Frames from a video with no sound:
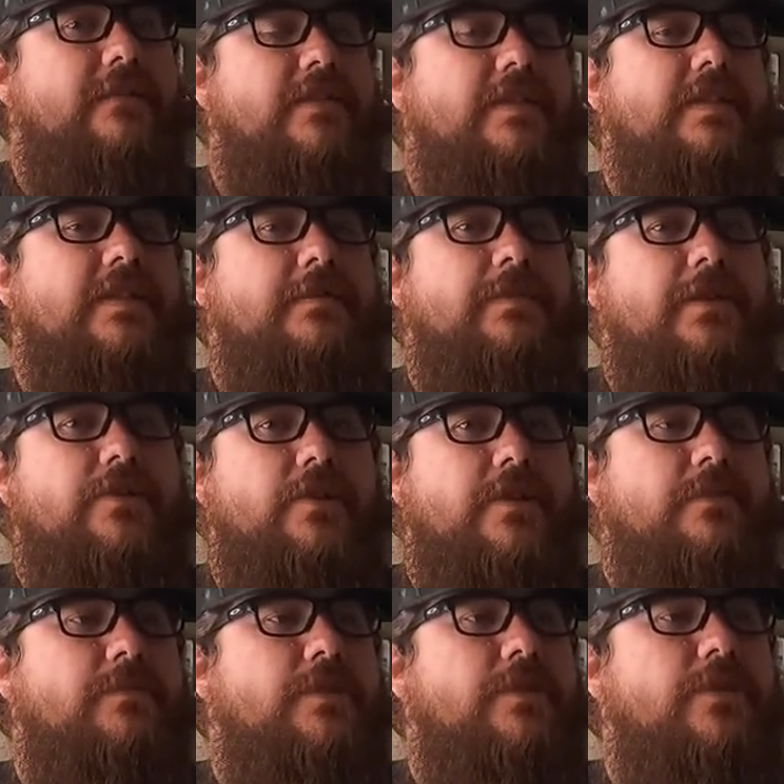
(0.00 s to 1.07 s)
have a 6-speed
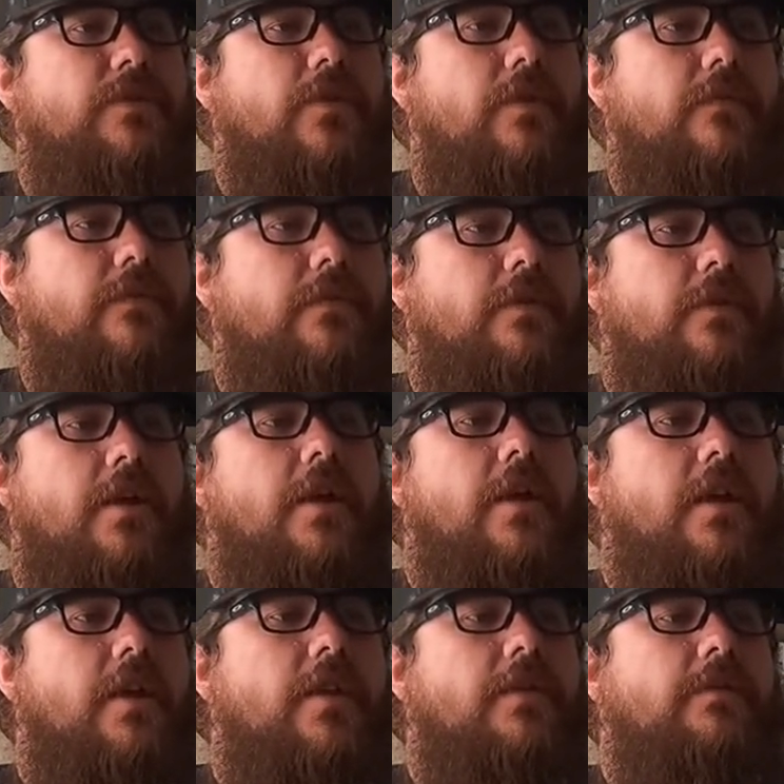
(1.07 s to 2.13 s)
transmission over
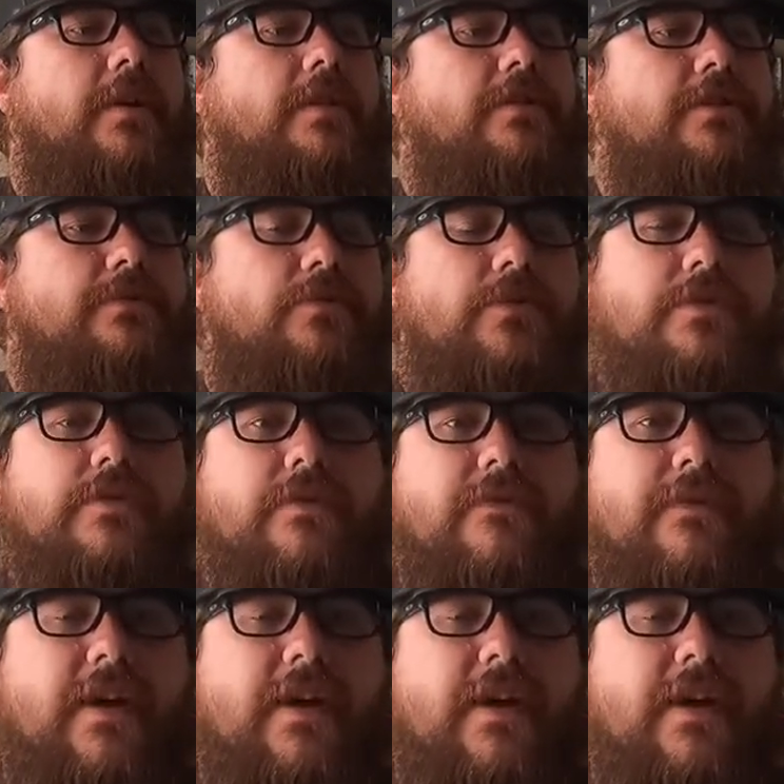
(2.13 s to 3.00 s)
the regular Sportster